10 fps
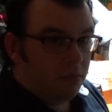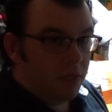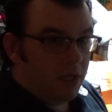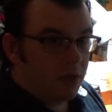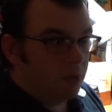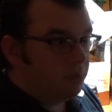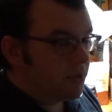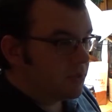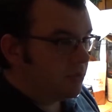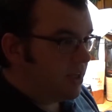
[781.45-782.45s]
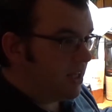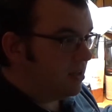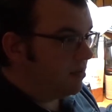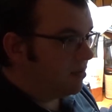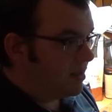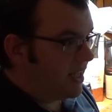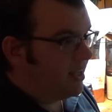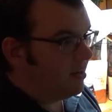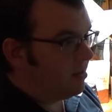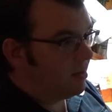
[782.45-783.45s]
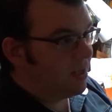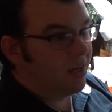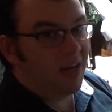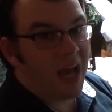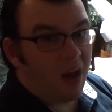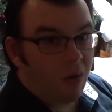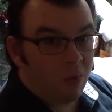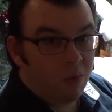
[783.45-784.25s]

you know, between then and now,